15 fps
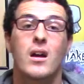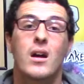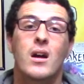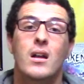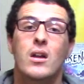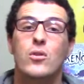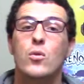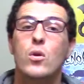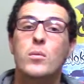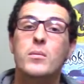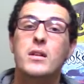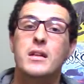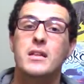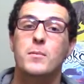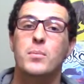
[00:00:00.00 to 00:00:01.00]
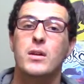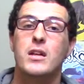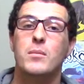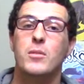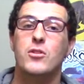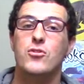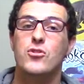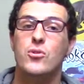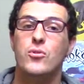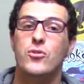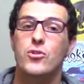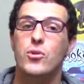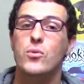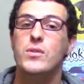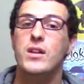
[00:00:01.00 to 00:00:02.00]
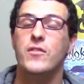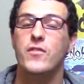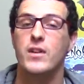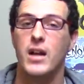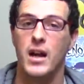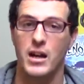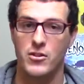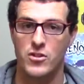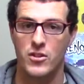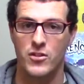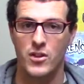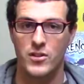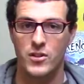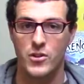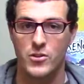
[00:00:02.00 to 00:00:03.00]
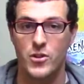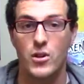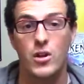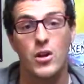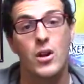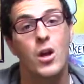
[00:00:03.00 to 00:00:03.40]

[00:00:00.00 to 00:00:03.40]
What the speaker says: Now, normally the player must choose 2 different actions on their turn,